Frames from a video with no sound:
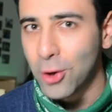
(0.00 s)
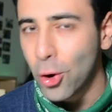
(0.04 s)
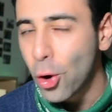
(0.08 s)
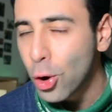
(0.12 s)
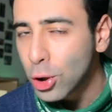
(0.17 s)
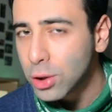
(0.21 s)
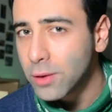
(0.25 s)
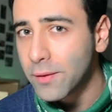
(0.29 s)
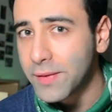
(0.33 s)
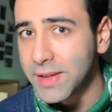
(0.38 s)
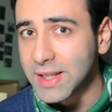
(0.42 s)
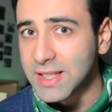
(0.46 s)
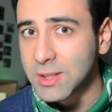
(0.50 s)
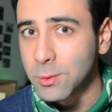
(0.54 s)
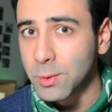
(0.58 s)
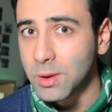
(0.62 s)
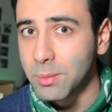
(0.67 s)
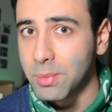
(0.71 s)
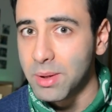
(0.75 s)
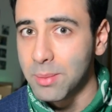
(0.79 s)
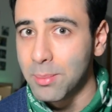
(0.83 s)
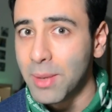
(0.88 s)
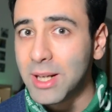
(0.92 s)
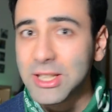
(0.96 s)
All of this
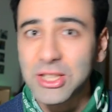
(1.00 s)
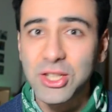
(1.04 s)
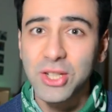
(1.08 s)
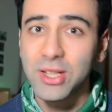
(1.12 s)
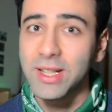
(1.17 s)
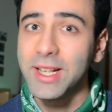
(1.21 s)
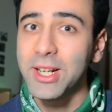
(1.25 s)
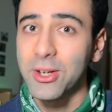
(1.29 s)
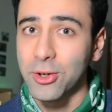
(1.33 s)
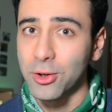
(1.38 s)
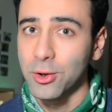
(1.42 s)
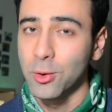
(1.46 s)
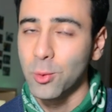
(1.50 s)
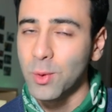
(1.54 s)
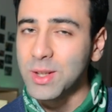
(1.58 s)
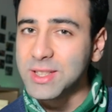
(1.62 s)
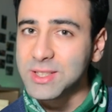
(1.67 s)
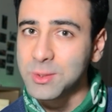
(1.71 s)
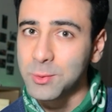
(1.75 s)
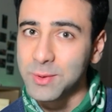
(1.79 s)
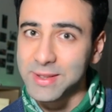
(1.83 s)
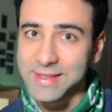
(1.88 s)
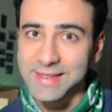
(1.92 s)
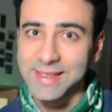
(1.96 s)
will be much clearer
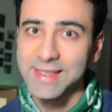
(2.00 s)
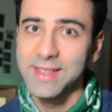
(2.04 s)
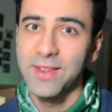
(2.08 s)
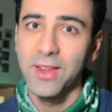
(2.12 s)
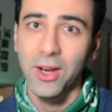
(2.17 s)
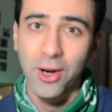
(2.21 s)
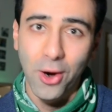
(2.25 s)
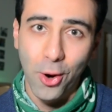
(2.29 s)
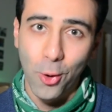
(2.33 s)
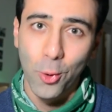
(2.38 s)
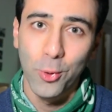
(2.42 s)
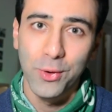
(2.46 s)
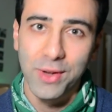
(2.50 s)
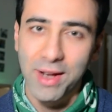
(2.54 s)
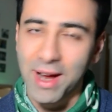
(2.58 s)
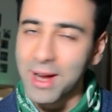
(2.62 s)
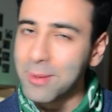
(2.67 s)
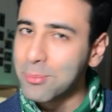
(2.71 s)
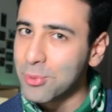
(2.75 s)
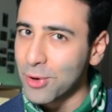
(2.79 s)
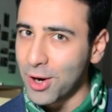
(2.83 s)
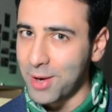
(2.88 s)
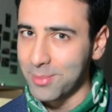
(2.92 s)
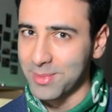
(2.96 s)
once we see the code,
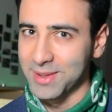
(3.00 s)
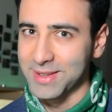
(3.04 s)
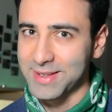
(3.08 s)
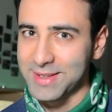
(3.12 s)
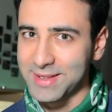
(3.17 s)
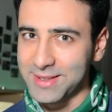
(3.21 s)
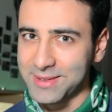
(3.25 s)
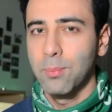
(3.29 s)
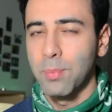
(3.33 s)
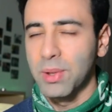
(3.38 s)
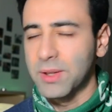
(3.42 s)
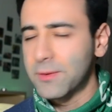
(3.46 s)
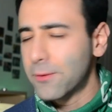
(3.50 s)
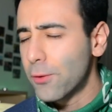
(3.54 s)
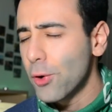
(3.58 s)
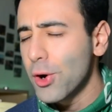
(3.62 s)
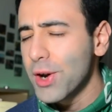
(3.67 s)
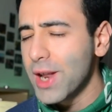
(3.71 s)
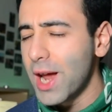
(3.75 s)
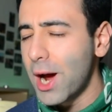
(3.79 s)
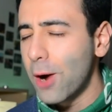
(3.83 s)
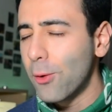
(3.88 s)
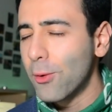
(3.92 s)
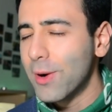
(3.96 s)
I promise. But
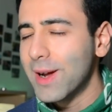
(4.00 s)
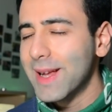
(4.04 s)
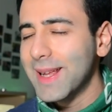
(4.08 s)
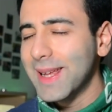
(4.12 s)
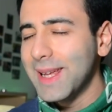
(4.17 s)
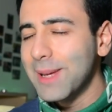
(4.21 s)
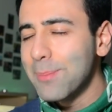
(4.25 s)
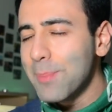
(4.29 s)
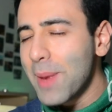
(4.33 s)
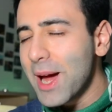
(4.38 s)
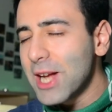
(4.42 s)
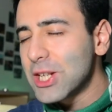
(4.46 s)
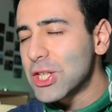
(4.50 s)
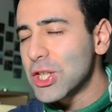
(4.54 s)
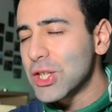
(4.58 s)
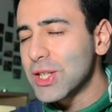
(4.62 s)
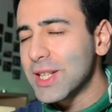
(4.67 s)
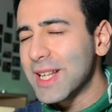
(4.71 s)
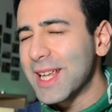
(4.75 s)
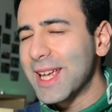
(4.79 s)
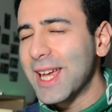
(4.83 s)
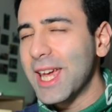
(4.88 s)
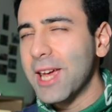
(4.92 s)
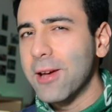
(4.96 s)
for now,
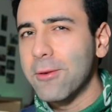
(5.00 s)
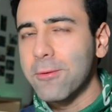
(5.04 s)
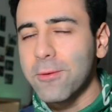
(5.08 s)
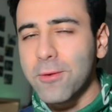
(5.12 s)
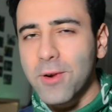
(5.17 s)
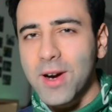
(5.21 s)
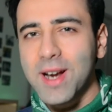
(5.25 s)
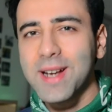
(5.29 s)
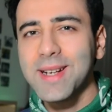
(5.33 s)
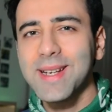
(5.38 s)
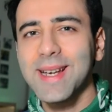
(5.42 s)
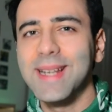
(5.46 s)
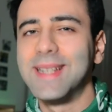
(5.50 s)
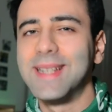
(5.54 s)
imagine a friend